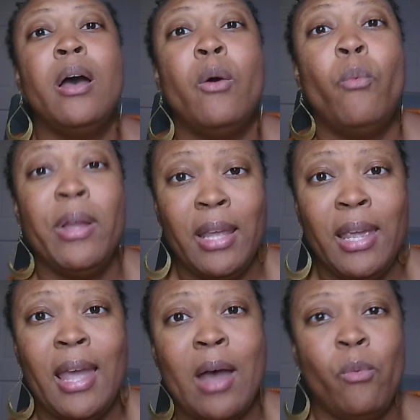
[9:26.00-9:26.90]
One
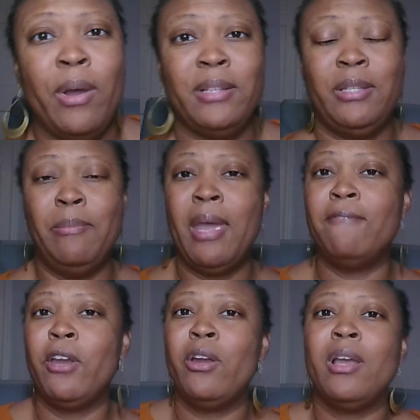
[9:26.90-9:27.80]
thing I want to make
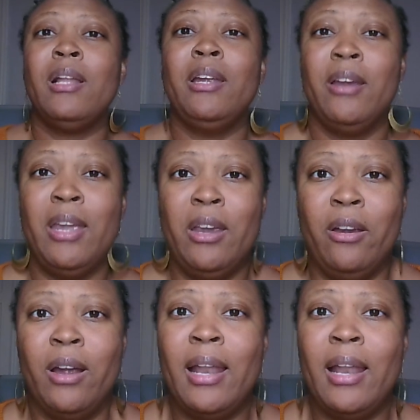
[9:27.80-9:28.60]
very clear here: